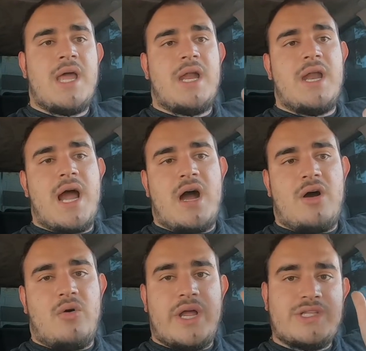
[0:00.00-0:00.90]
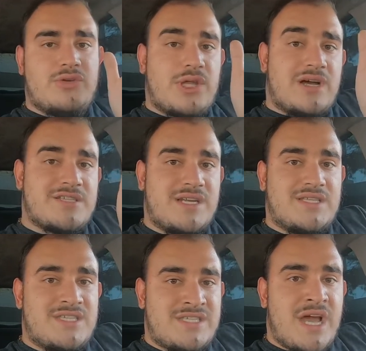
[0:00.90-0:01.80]
Now, in
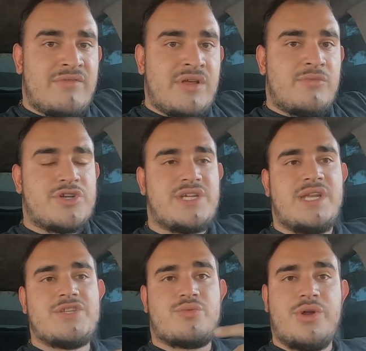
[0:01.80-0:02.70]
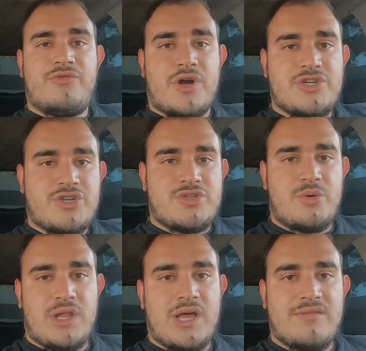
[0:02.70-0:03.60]
2007, Mercedes refreshed the
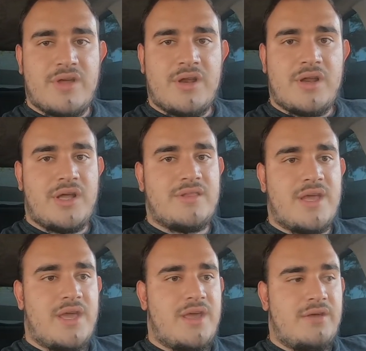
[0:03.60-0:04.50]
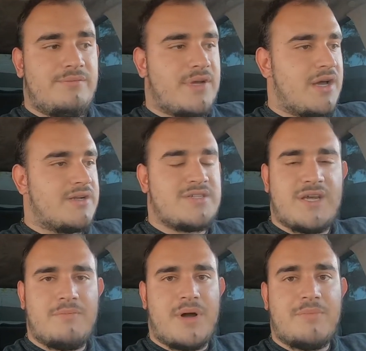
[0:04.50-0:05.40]
211, and they kind of
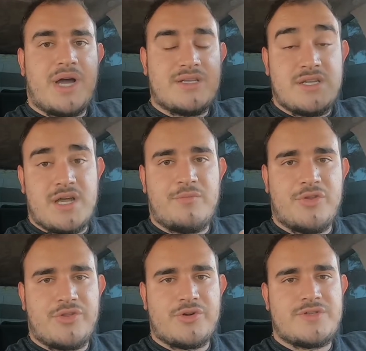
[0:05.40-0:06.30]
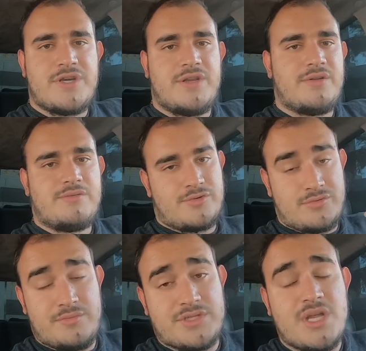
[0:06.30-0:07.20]
said bye-bye to the M113, which was
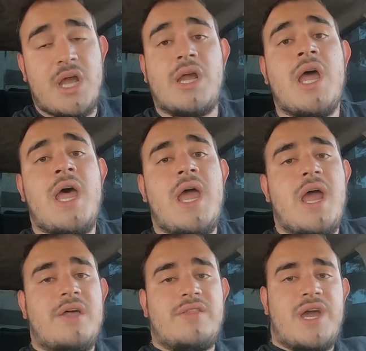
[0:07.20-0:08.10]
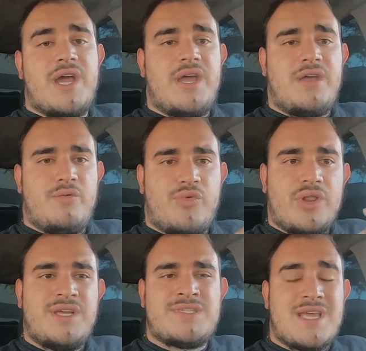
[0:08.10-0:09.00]
a mistake, and they
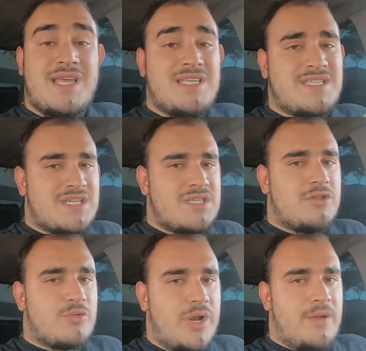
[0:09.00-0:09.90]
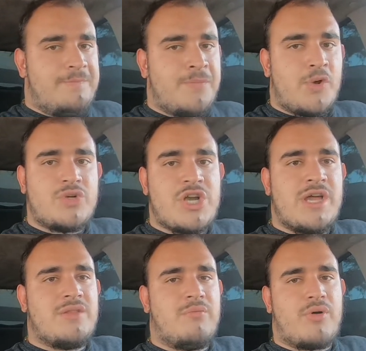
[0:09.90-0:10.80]
released the E63, which
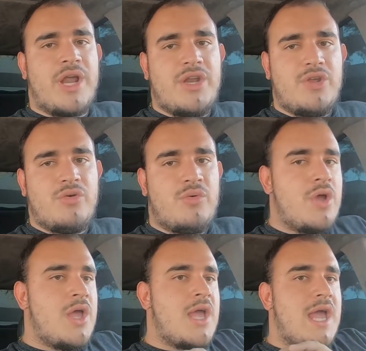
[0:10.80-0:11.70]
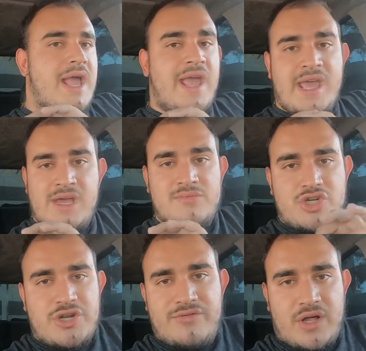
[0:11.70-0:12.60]
had the brand new
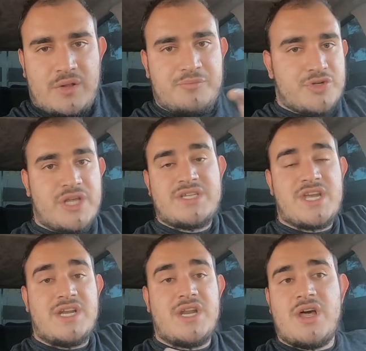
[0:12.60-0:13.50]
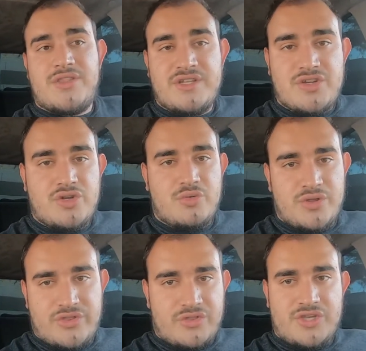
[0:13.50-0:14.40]
AMG developed. Mercedes had nothing to do
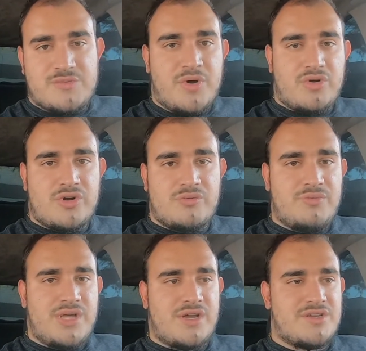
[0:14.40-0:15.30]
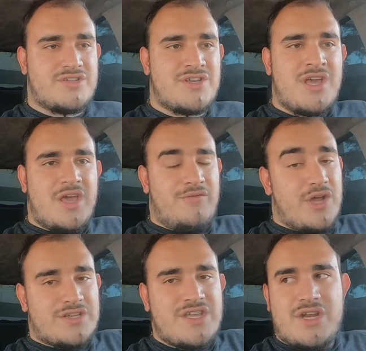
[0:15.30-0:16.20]
with this motor, because if you
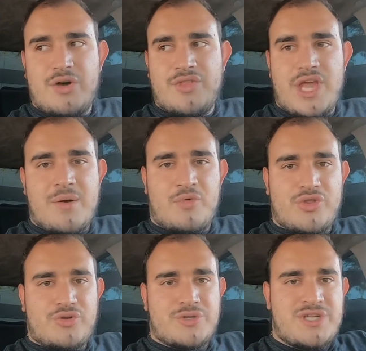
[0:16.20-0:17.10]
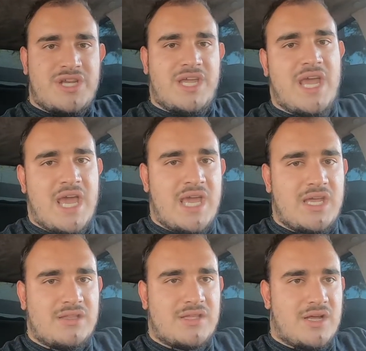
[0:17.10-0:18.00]
guys didn't know, the
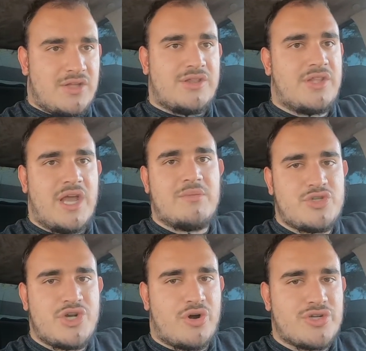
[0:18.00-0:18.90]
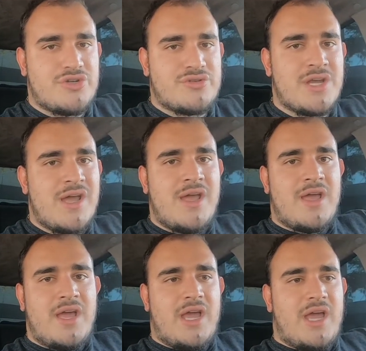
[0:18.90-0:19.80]
M113K that the AMG cars use
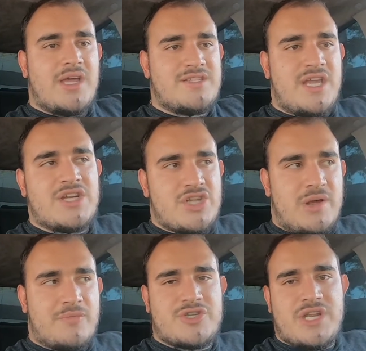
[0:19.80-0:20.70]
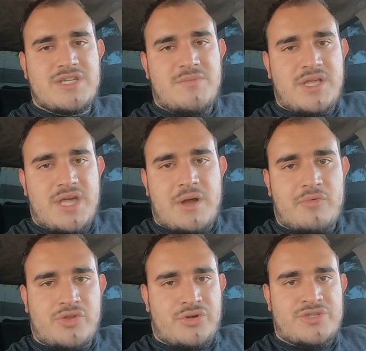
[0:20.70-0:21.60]
is the engine that Mercedes made the
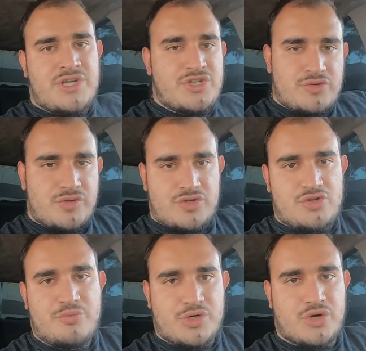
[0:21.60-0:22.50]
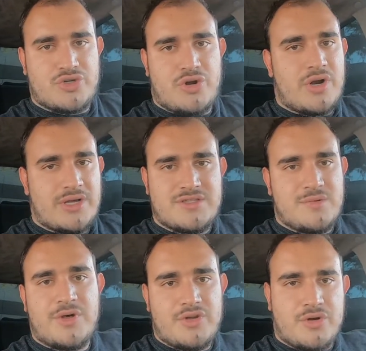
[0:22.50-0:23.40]
M113 just with a supercharger on it and
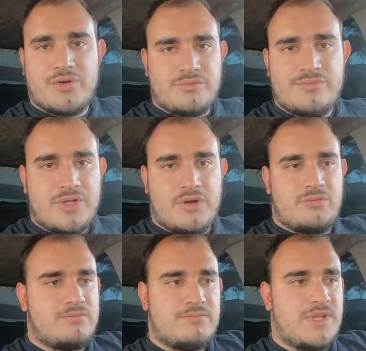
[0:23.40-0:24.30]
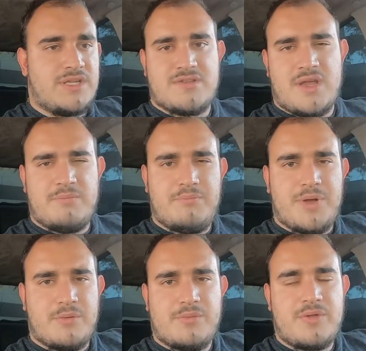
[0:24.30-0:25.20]
some other, you know, things like
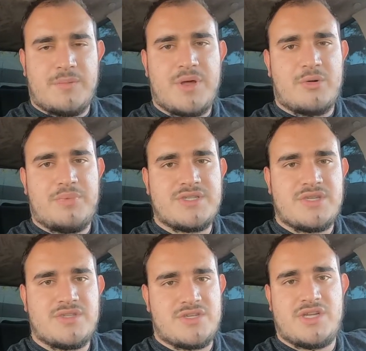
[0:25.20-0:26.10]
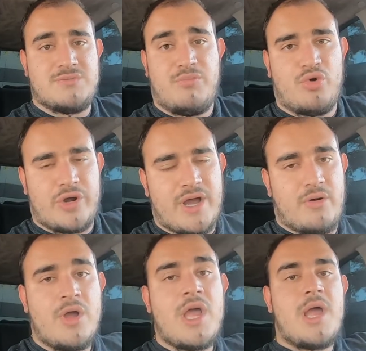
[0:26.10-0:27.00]
bigger, like better pistons, and it's bored
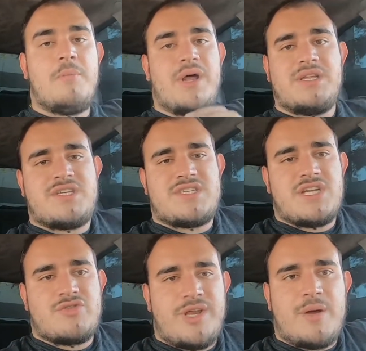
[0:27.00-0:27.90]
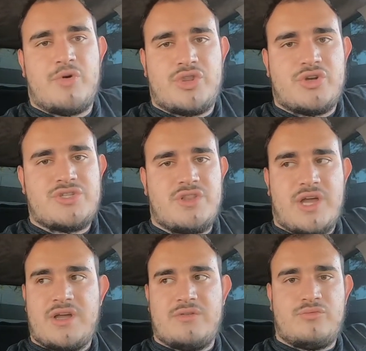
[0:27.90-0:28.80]
out. But it's essentially an M113,
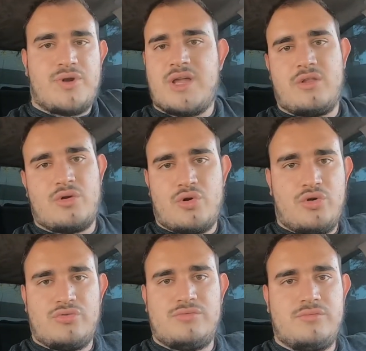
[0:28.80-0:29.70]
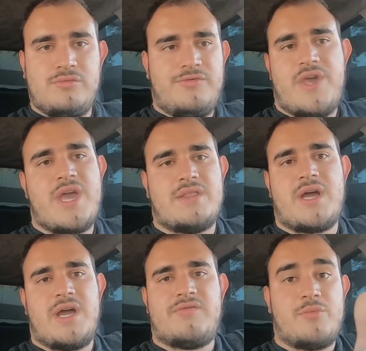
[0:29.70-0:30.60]
like a regular old V8
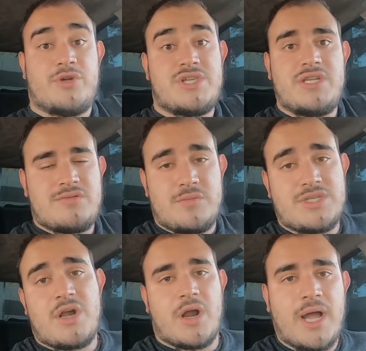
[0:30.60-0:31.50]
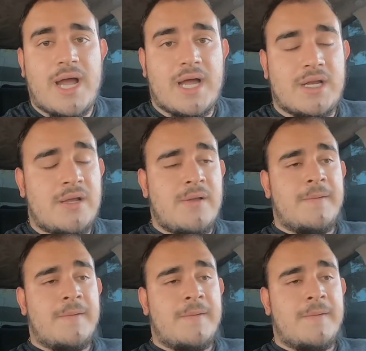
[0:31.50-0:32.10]
that every Mercedes from this era had.